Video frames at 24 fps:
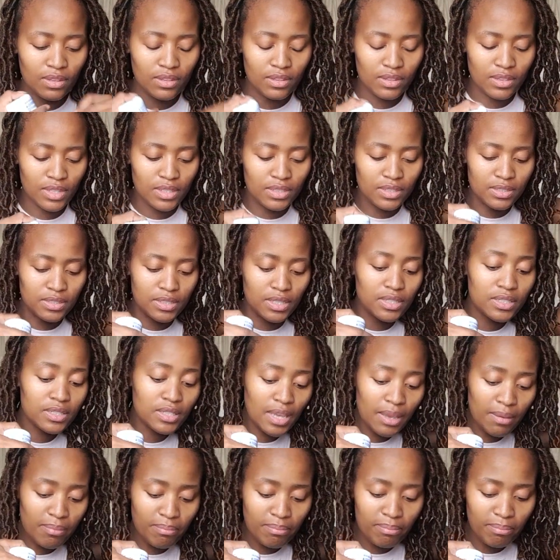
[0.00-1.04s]
this
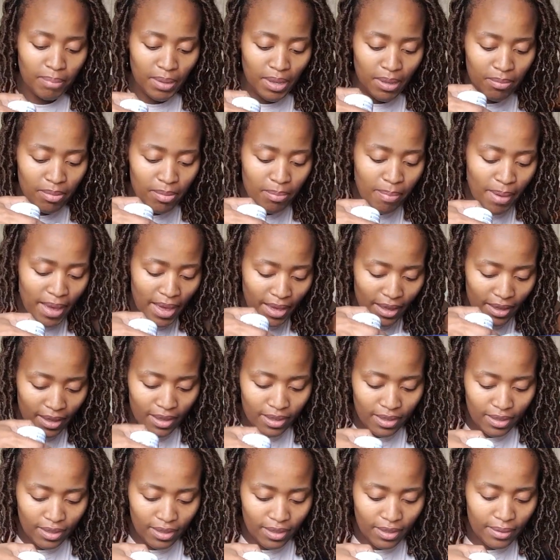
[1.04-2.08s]
Dischem baby bag.
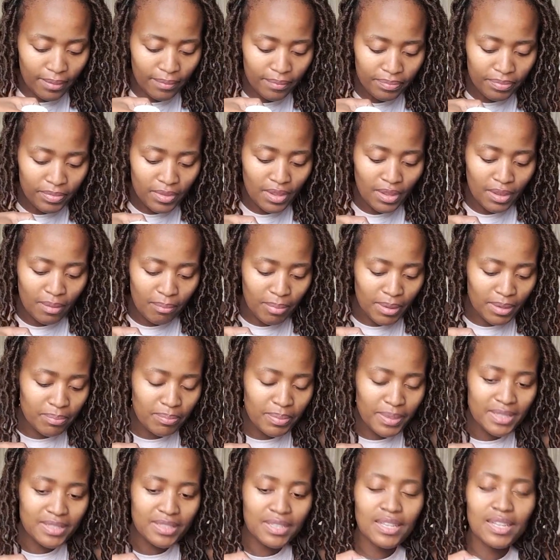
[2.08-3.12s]
Yeah. But
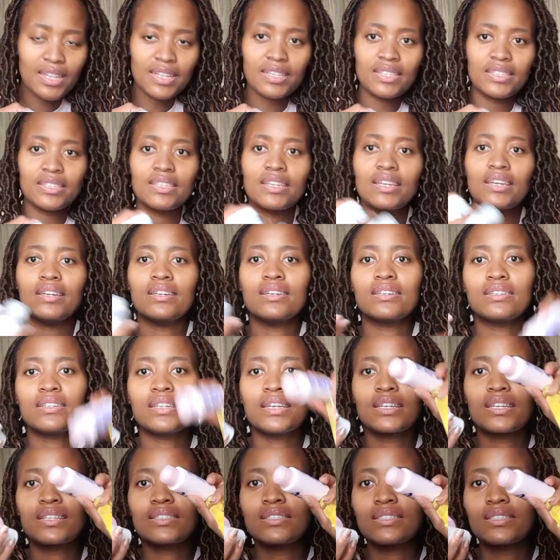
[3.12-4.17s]
basically, yeah,
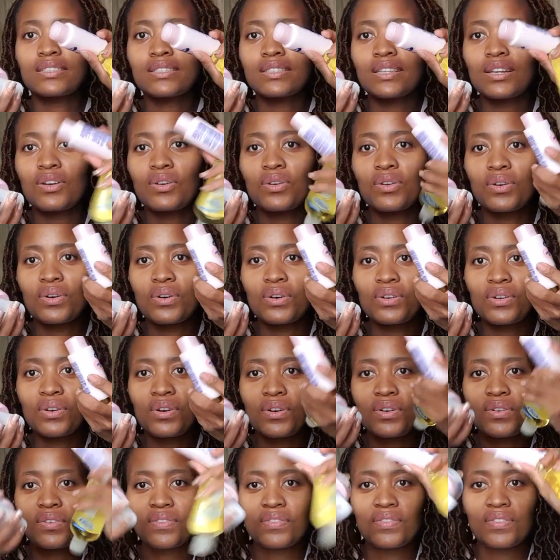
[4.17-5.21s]
like it's just a lot
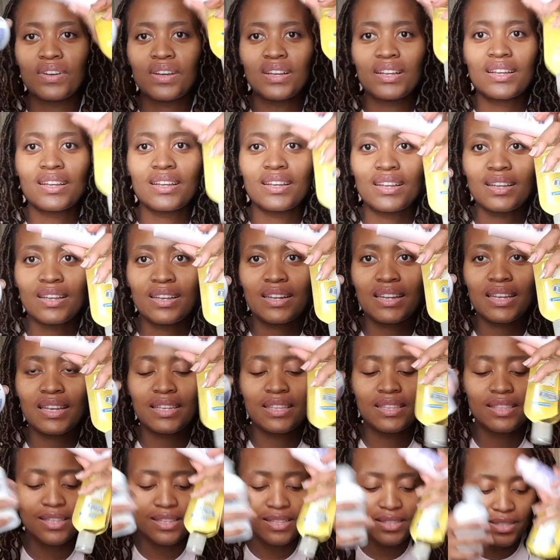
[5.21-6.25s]
of like
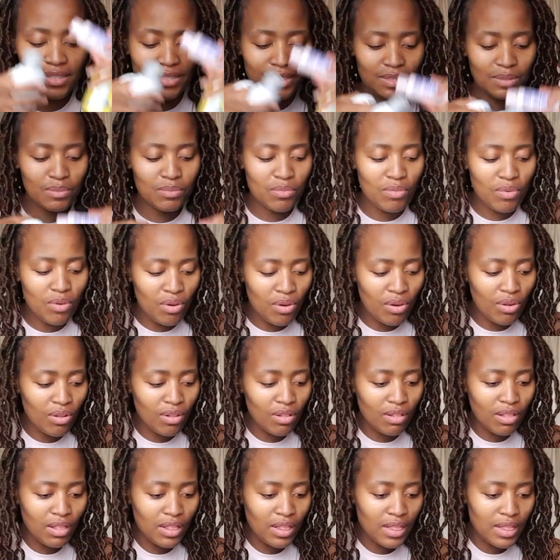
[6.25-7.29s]
these
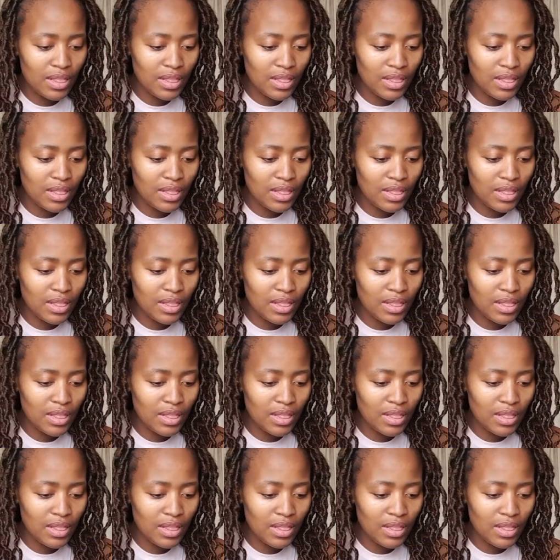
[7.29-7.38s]
small